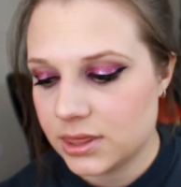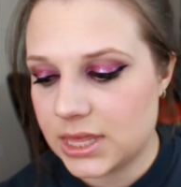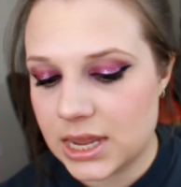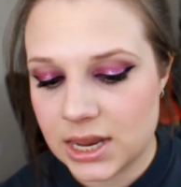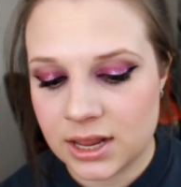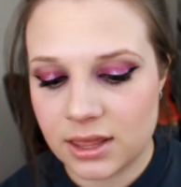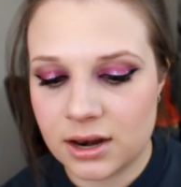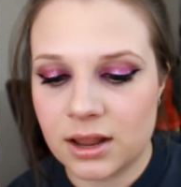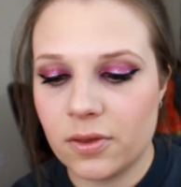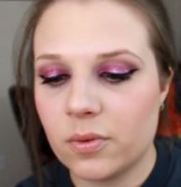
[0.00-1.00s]
Then
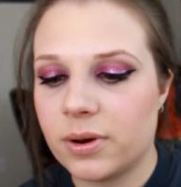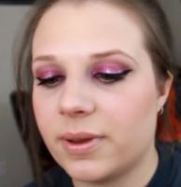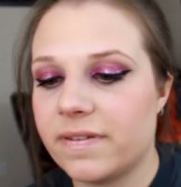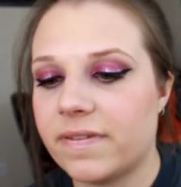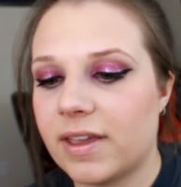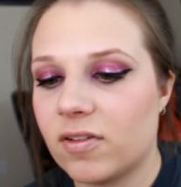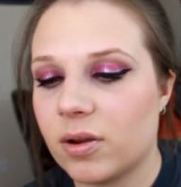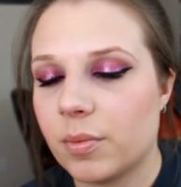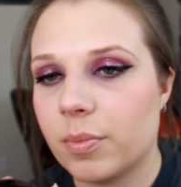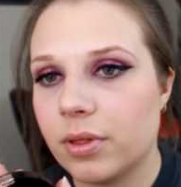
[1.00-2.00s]
another one of my
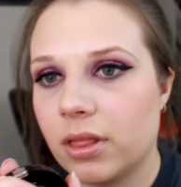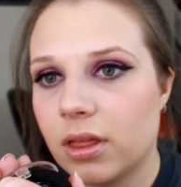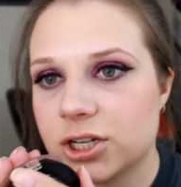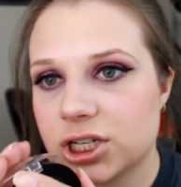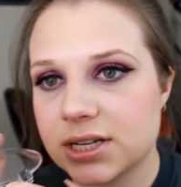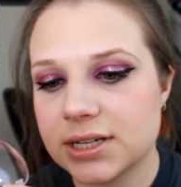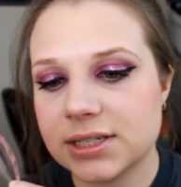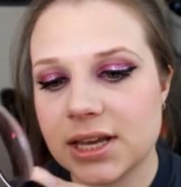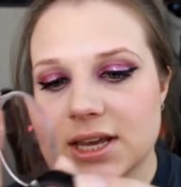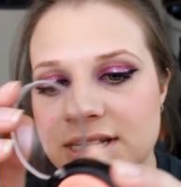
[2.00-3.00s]
favorite blushes
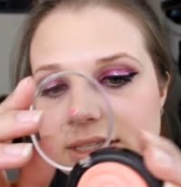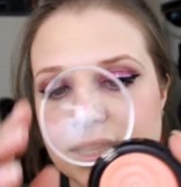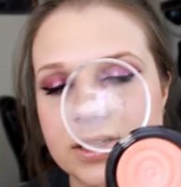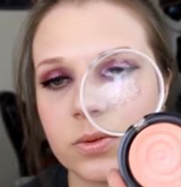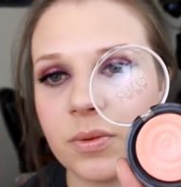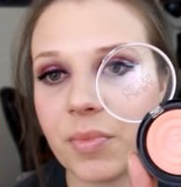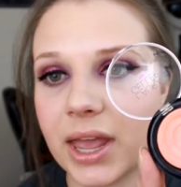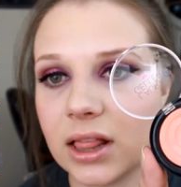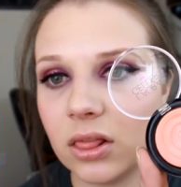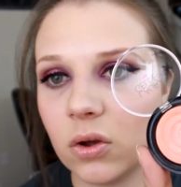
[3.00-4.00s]
is this one
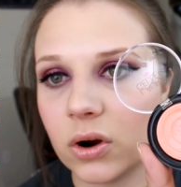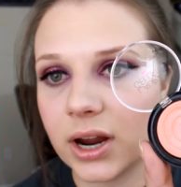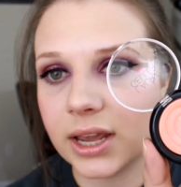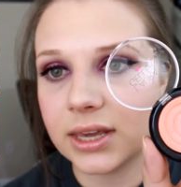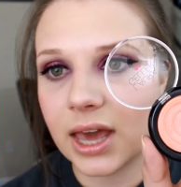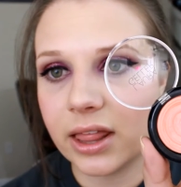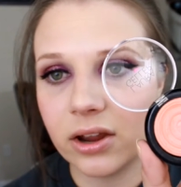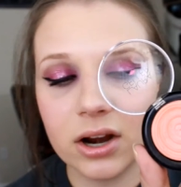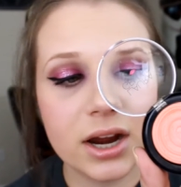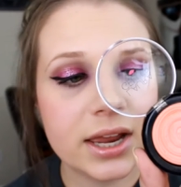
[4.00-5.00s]
by Laura
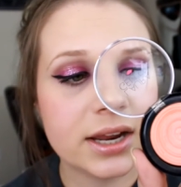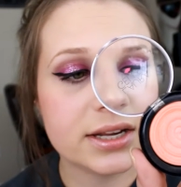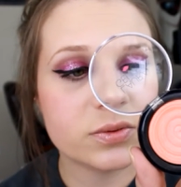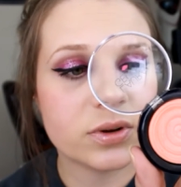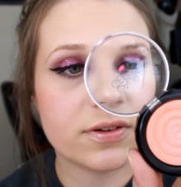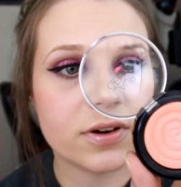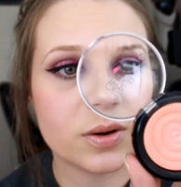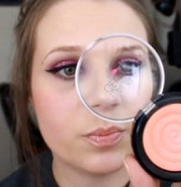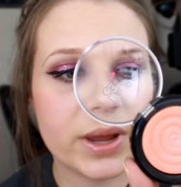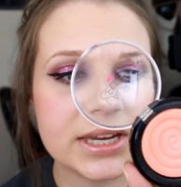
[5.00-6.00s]
Geller and it is one of
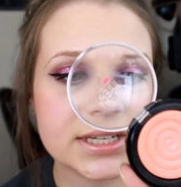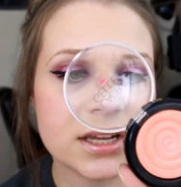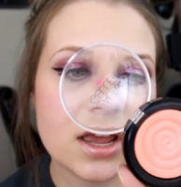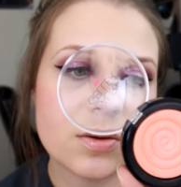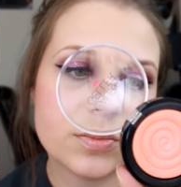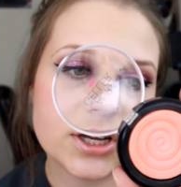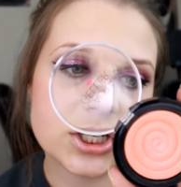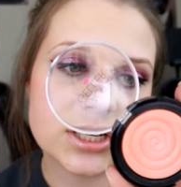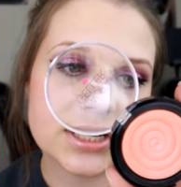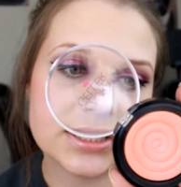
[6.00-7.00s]
her baked
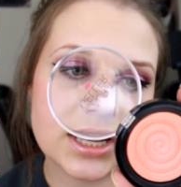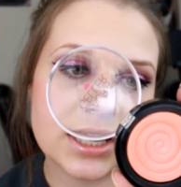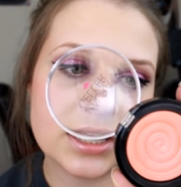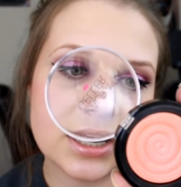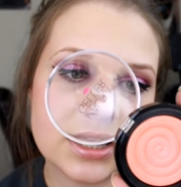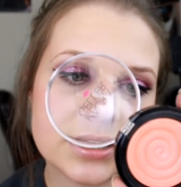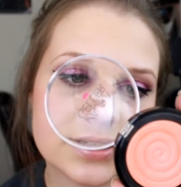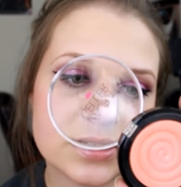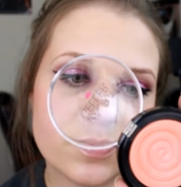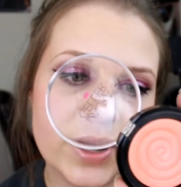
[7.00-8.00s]
blushes and this
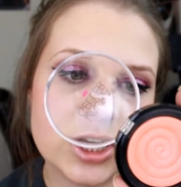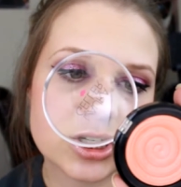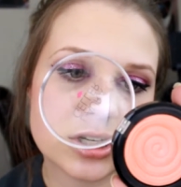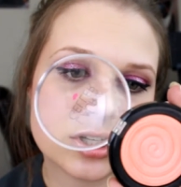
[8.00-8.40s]
is Baked